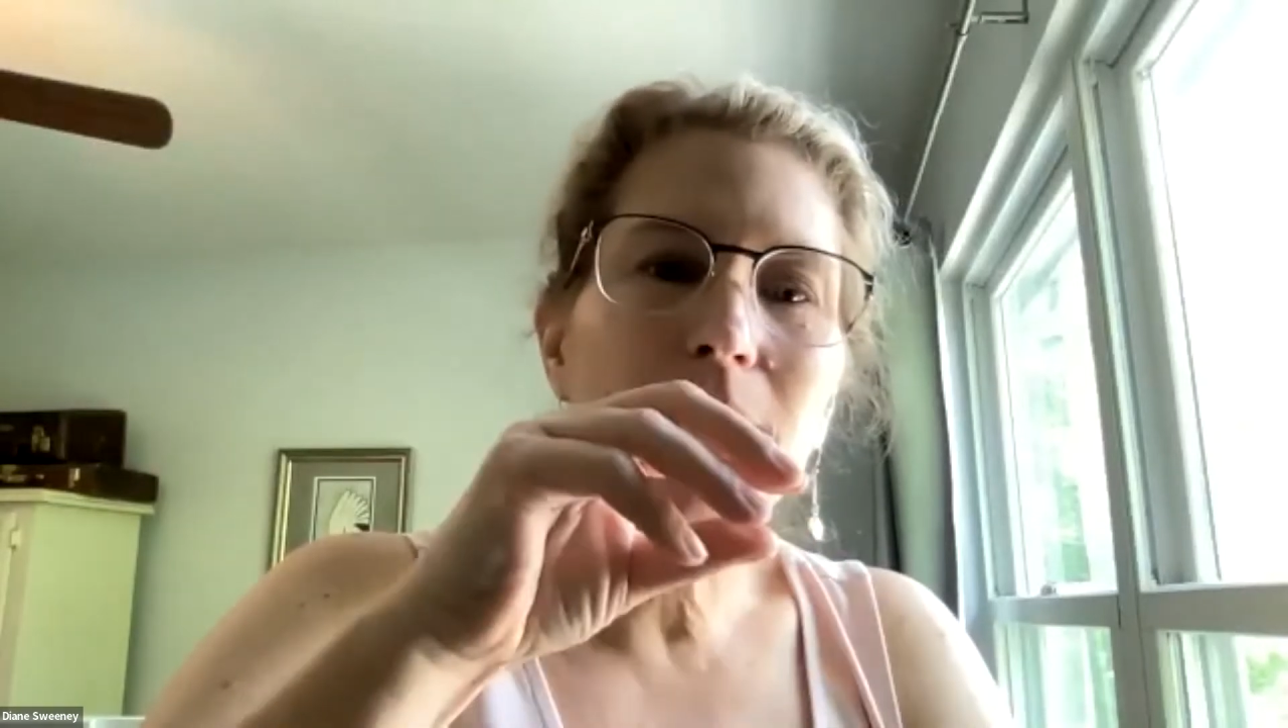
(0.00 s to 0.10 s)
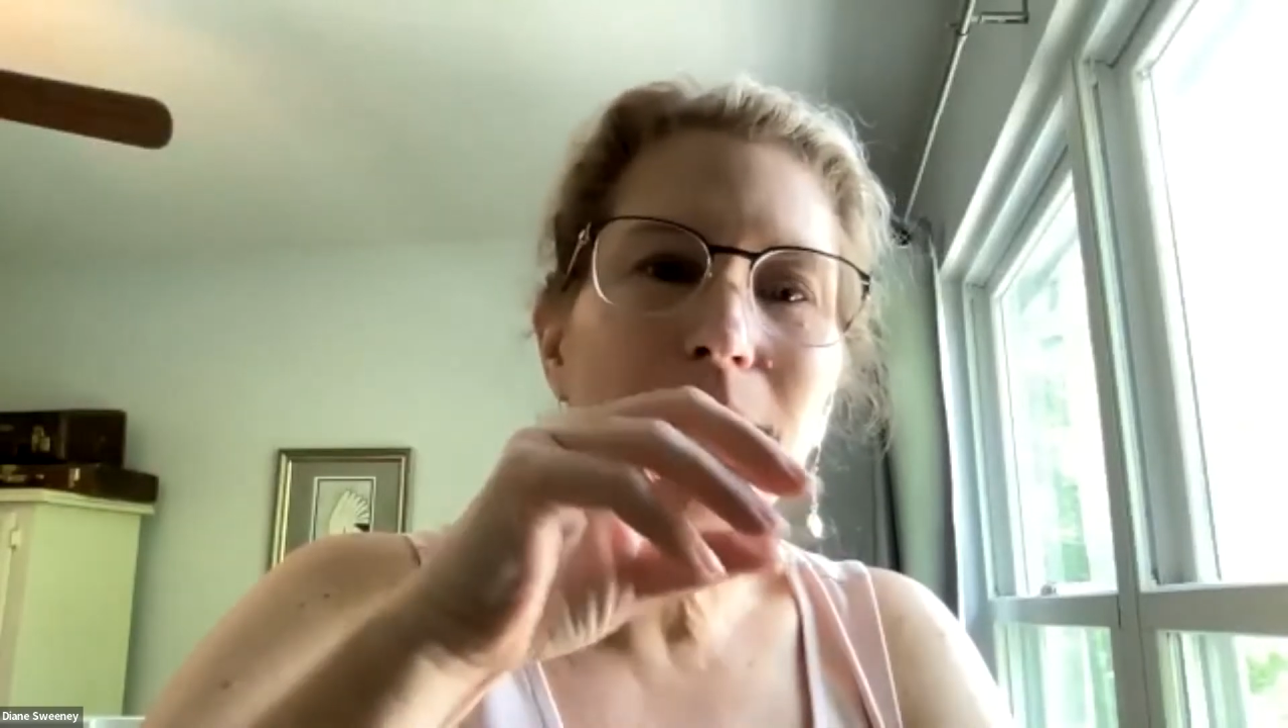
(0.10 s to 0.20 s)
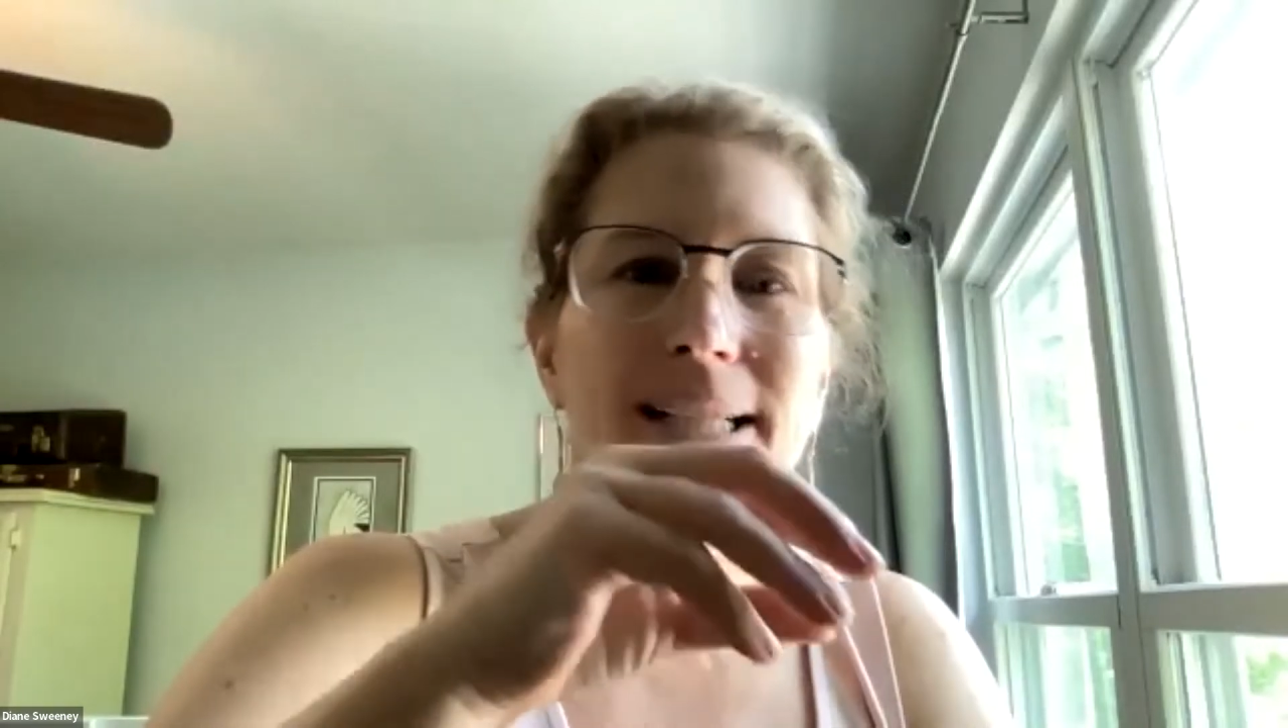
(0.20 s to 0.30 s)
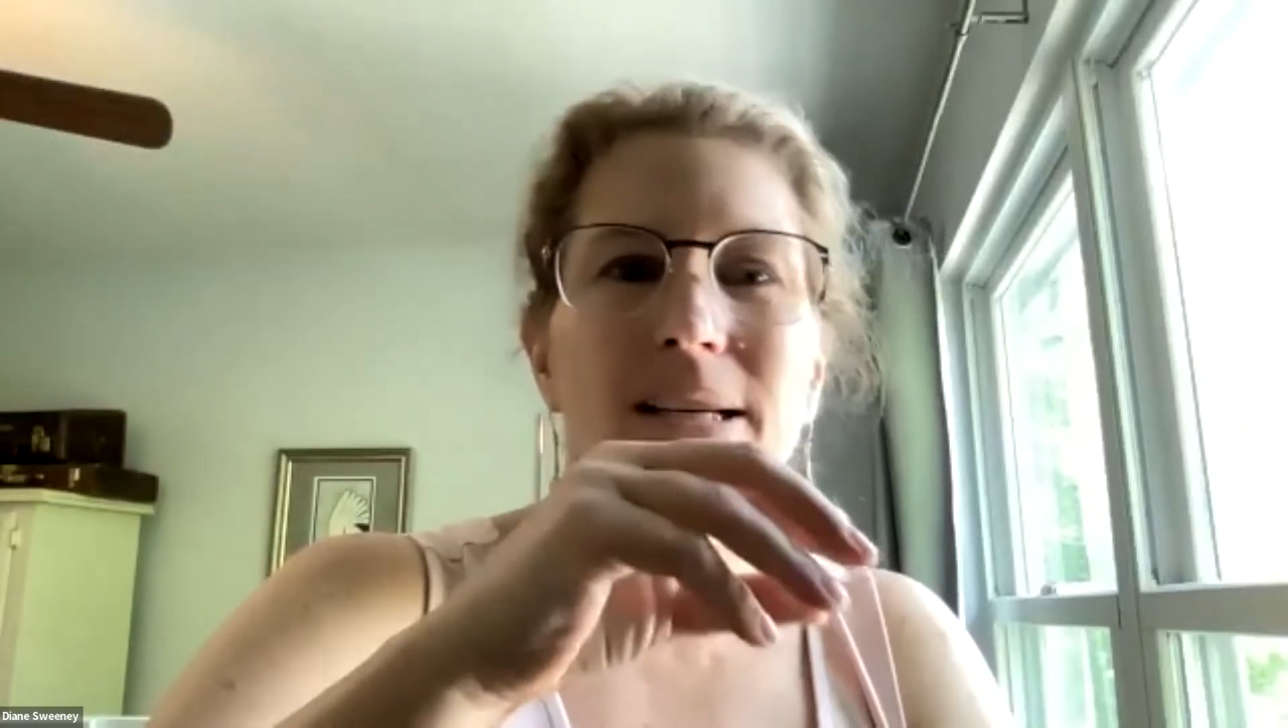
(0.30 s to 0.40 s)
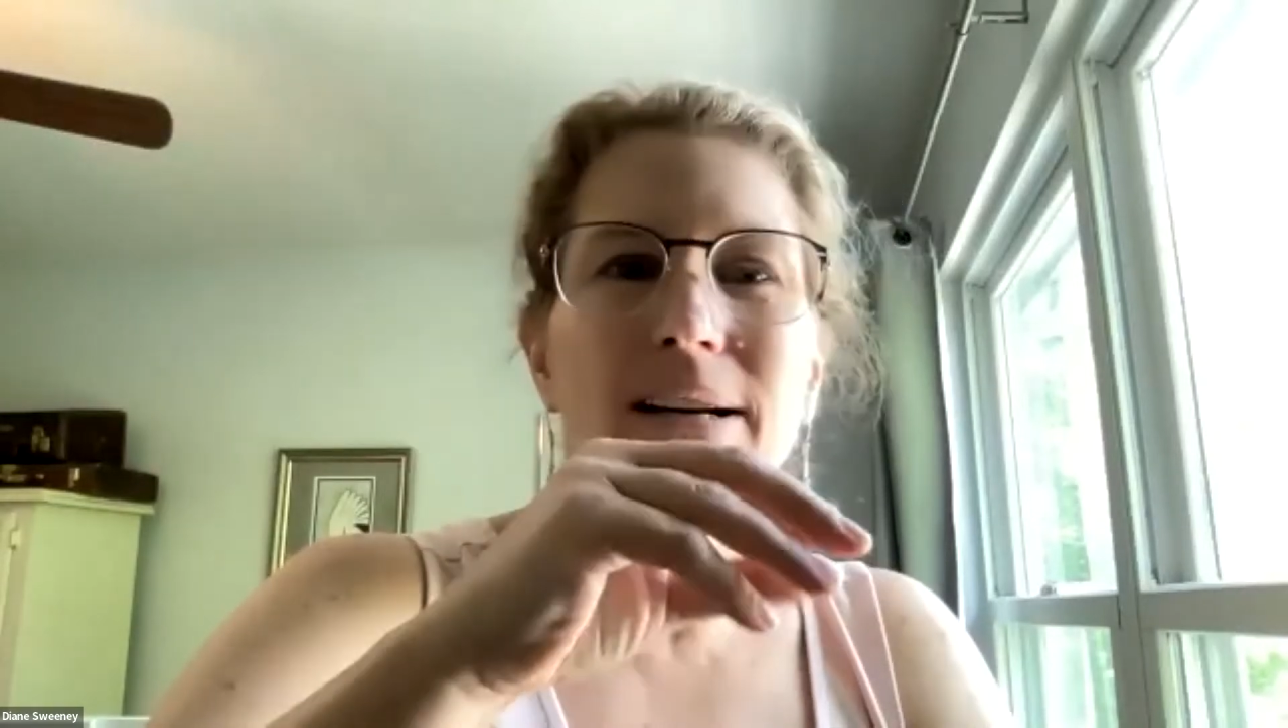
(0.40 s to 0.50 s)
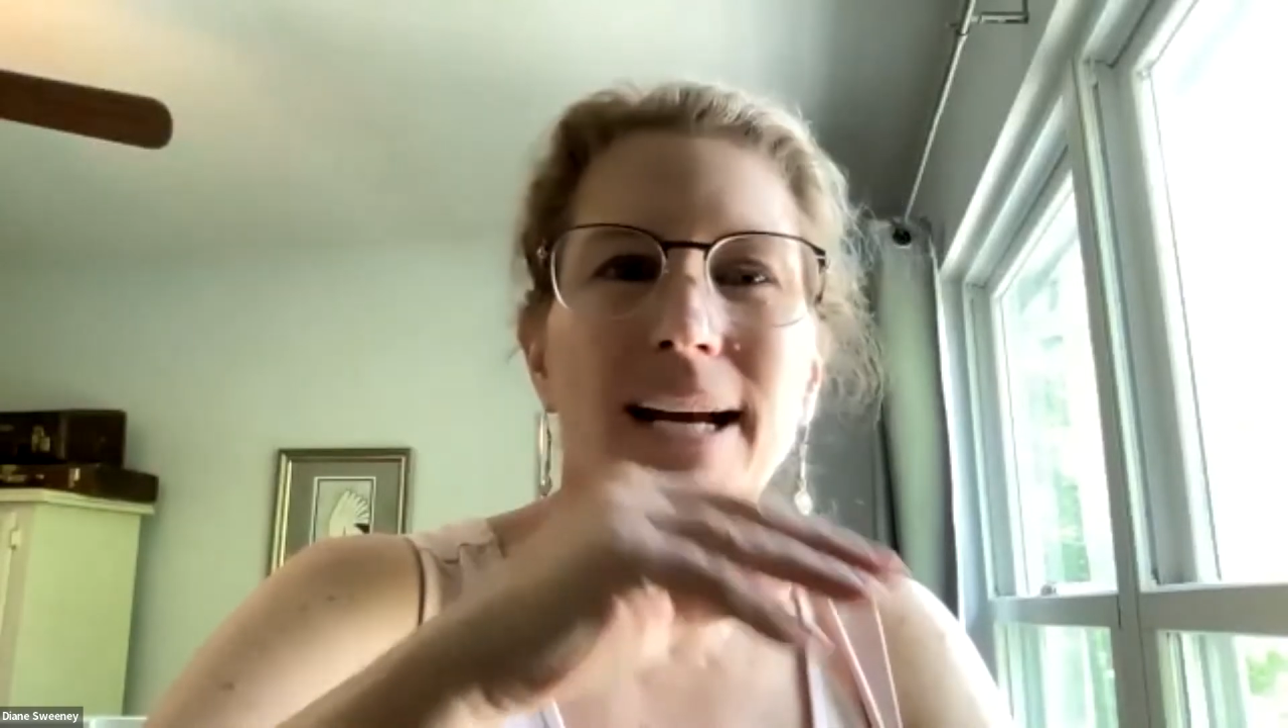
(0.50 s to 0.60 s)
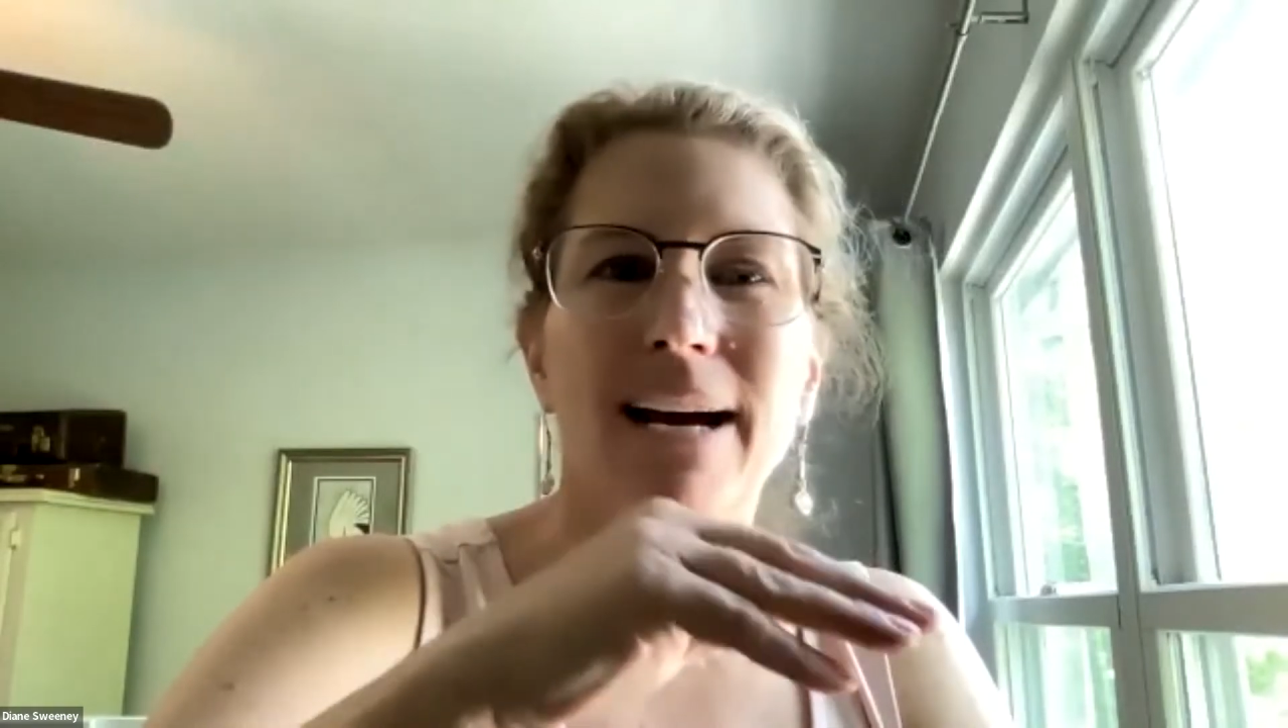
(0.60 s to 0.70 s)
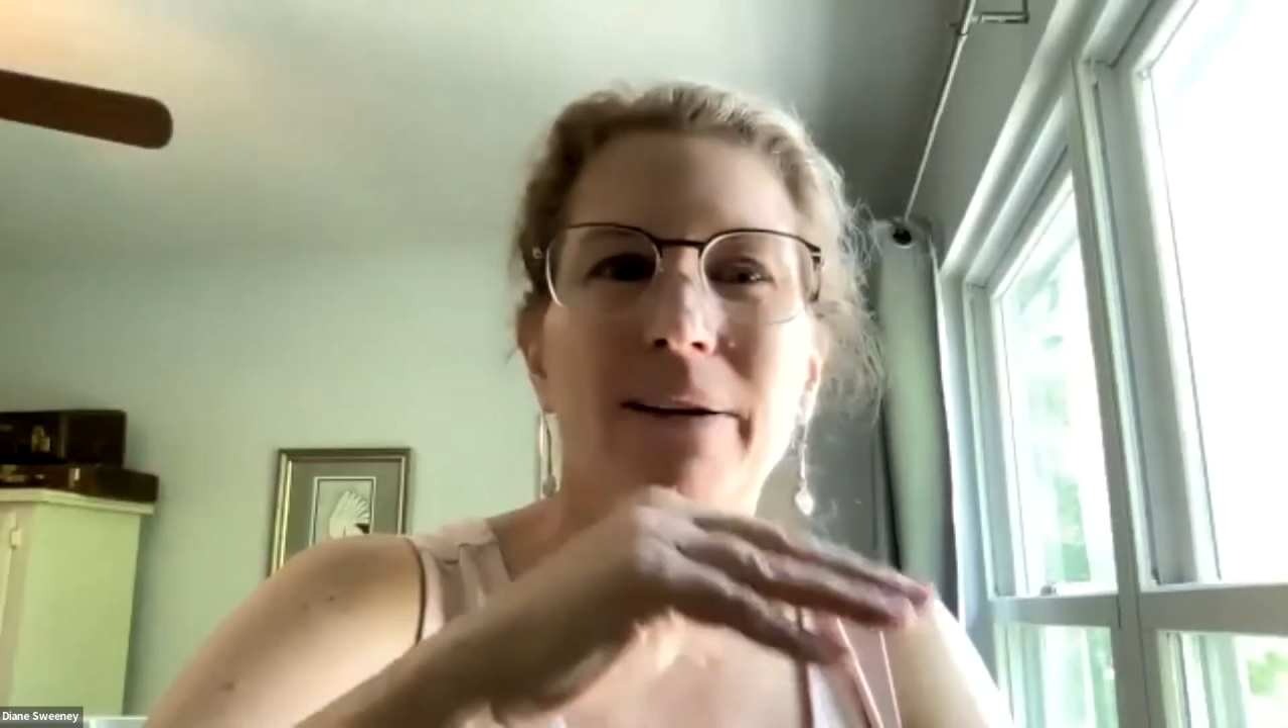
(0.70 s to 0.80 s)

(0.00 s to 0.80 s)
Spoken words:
based on how